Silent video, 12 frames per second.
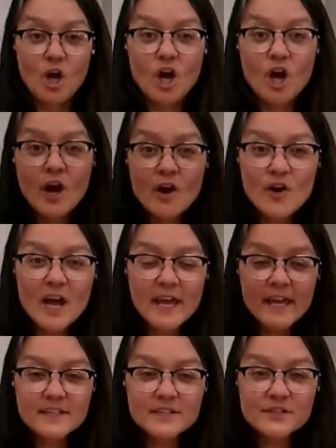All
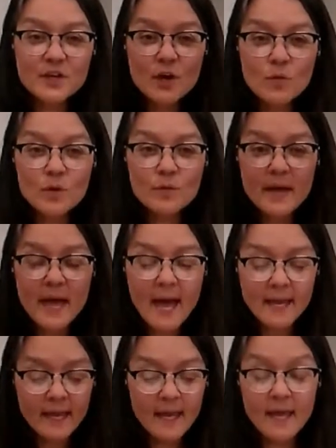right, so we're
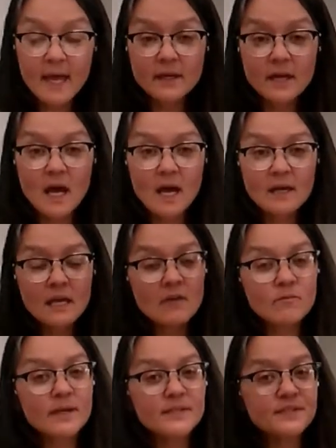back, and I
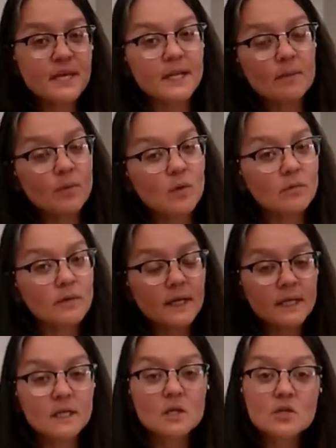have my setup
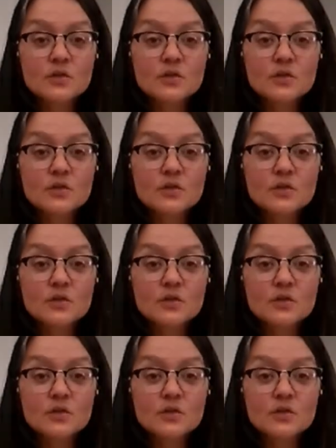already.